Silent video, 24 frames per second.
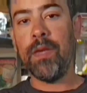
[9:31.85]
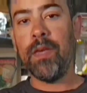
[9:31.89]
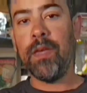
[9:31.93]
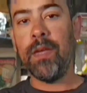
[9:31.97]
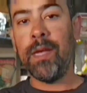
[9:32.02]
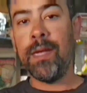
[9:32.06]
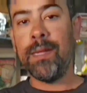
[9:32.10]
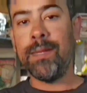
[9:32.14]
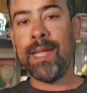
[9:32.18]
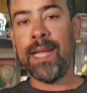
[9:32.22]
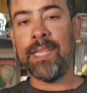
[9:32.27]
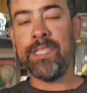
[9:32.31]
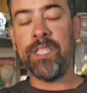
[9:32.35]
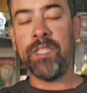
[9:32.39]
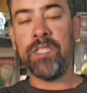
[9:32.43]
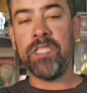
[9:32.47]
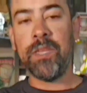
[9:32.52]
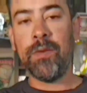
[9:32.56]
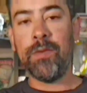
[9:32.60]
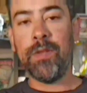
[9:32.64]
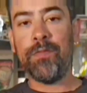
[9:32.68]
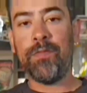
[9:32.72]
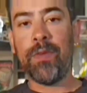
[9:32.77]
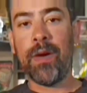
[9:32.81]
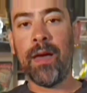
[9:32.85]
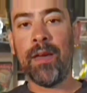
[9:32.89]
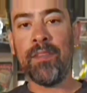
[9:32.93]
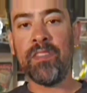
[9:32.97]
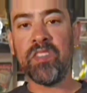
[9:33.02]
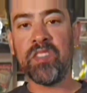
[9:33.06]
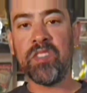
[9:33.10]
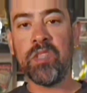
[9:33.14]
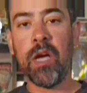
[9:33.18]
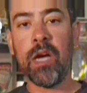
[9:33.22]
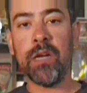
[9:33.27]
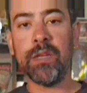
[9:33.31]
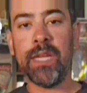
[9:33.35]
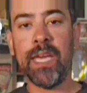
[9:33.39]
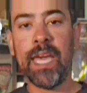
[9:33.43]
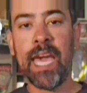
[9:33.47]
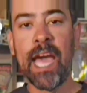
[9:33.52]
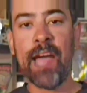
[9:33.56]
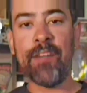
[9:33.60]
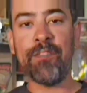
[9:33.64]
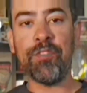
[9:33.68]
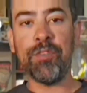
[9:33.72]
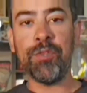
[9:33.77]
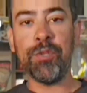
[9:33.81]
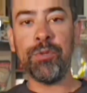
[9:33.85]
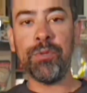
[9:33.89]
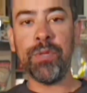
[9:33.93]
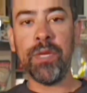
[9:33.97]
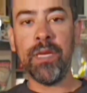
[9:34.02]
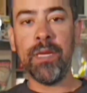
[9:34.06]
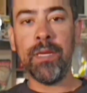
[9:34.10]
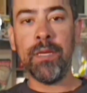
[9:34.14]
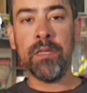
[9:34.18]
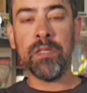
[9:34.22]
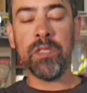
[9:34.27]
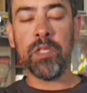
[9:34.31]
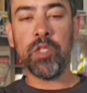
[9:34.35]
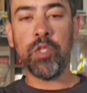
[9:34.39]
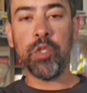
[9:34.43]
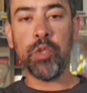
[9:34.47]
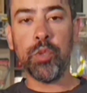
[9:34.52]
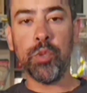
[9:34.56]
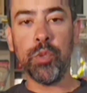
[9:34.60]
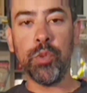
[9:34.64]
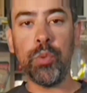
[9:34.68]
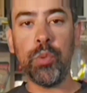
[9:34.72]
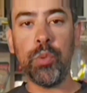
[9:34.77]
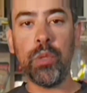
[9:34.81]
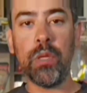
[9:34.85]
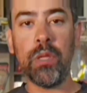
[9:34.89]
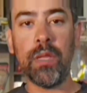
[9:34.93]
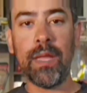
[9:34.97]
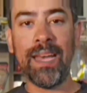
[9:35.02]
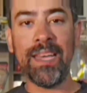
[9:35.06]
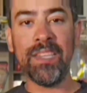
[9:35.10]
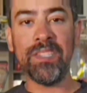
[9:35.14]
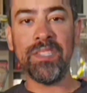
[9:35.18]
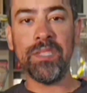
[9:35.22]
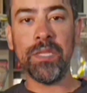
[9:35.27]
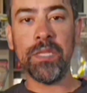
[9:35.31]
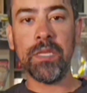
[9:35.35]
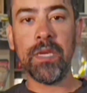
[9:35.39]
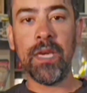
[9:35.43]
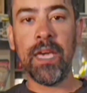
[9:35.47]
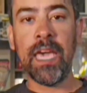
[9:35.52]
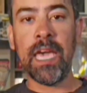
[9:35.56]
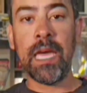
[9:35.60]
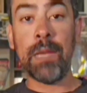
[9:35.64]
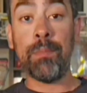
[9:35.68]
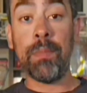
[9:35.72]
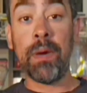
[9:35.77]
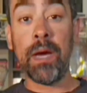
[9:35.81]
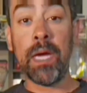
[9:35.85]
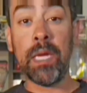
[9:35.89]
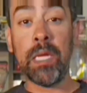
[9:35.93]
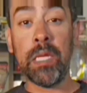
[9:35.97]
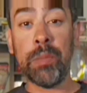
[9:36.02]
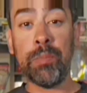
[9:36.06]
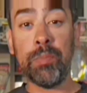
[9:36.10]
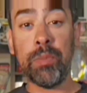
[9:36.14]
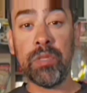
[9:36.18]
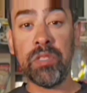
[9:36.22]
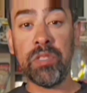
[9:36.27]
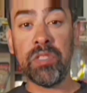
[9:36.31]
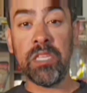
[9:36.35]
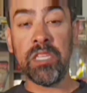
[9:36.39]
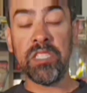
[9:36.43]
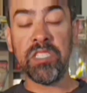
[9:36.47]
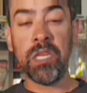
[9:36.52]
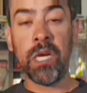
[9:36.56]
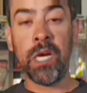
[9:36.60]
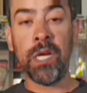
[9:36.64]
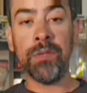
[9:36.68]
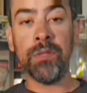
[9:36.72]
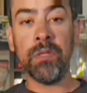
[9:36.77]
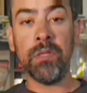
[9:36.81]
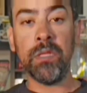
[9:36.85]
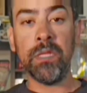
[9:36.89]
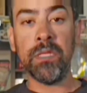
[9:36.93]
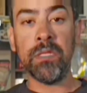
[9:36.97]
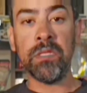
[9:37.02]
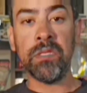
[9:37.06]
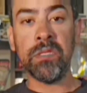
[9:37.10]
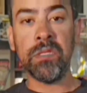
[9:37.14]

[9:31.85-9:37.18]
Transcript: 1975's Dog Day Afternoon is a true classic and my number 6 on the list.